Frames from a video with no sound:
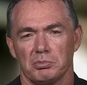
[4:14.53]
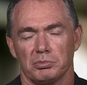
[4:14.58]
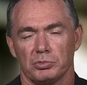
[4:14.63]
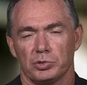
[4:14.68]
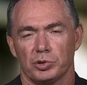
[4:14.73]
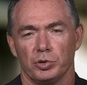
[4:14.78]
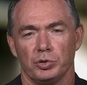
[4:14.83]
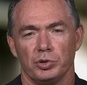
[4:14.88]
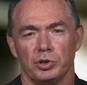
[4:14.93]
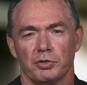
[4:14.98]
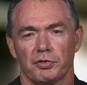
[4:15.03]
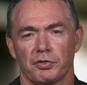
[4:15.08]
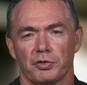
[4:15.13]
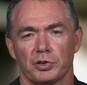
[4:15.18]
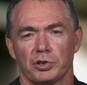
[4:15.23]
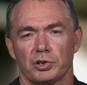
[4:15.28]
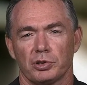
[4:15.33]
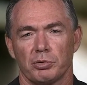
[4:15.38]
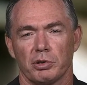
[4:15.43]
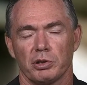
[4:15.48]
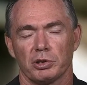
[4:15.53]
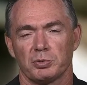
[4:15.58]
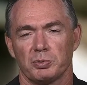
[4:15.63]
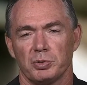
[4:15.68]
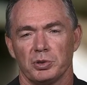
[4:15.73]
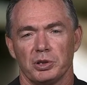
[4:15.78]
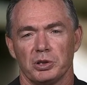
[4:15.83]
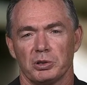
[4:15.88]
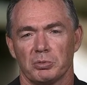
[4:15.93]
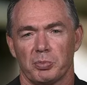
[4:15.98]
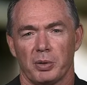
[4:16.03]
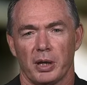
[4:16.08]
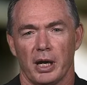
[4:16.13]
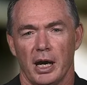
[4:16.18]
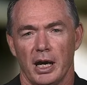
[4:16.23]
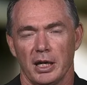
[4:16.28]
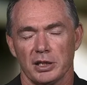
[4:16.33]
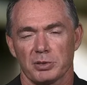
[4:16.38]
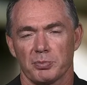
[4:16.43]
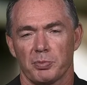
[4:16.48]
too different to where it's been in the
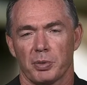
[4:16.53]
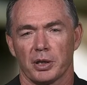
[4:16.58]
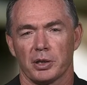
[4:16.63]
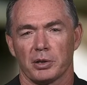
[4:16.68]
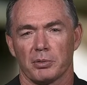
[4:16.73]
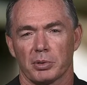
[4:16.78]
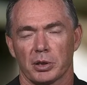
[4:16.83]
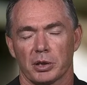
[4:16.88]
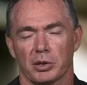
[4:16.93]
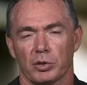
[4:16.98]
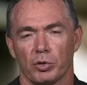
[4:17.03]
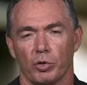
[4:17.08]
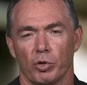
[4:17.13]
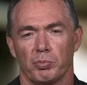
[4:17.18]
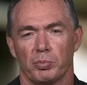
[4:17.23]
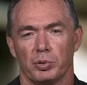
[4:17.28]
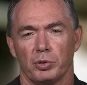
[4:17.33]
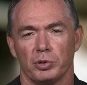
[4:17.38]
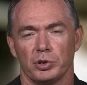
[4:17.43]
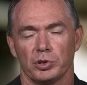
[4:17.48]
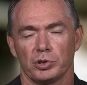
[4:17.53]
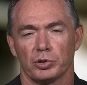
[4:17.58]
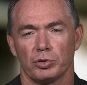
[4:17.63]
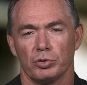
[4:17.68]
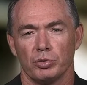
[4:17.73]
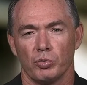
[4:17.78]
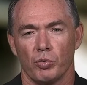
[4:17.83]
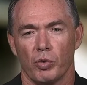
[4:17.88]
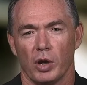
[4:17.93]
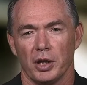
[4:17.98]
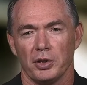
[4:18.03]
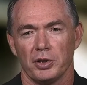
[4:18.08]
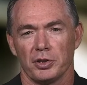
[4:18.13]
past, but but your point is a good one.